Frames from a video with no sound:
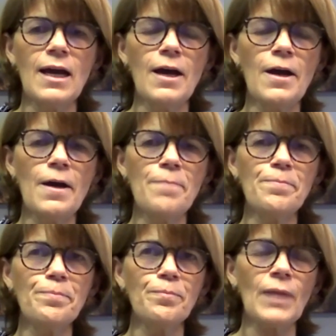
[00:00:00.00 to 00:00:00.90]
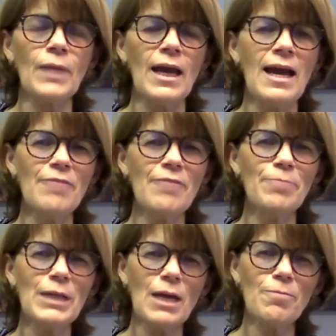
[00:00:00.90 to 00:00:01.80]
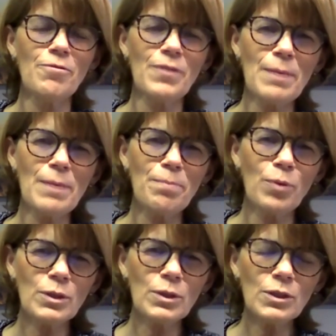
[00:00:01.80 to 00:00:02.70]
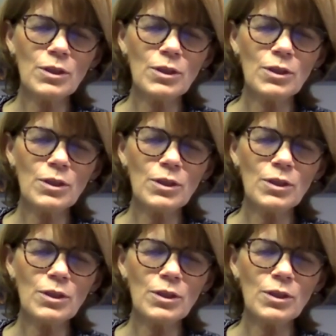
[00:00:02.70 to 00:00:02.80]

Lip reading: have become very important